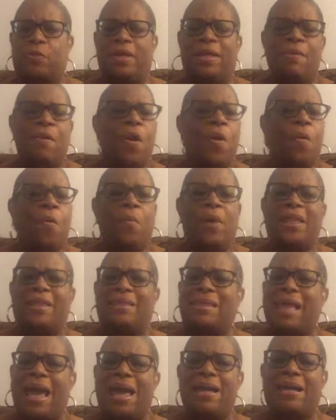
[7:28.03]
We we
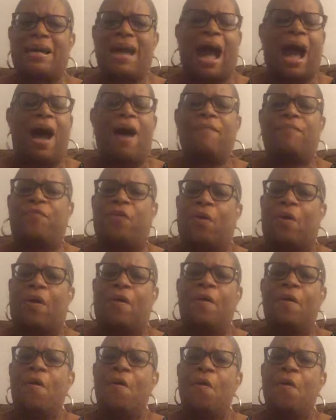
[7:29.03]
thank God for